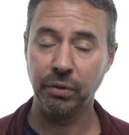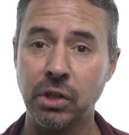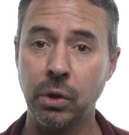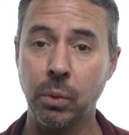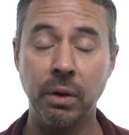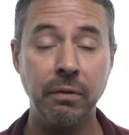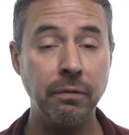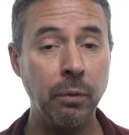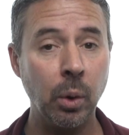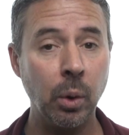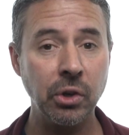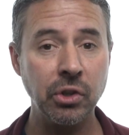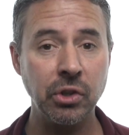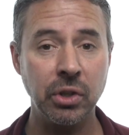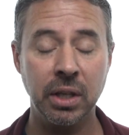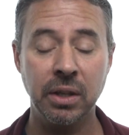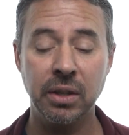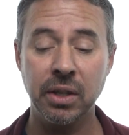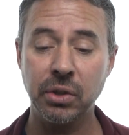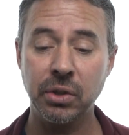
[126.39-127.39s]
So
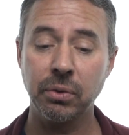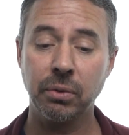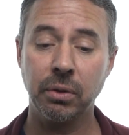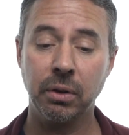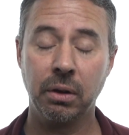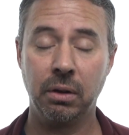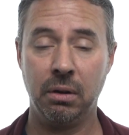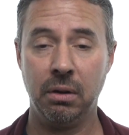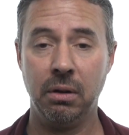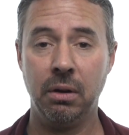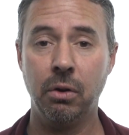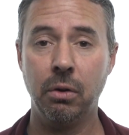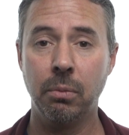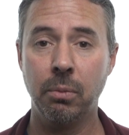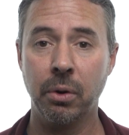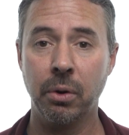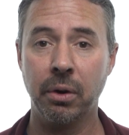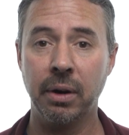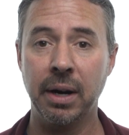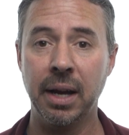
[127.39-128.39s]
unfortunately, this
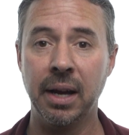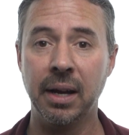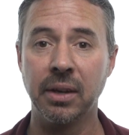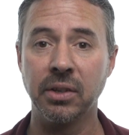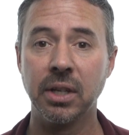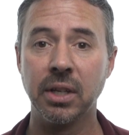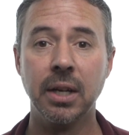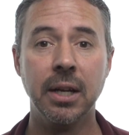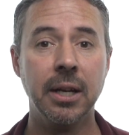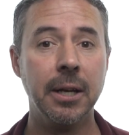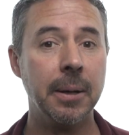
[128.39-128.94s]
homeowner has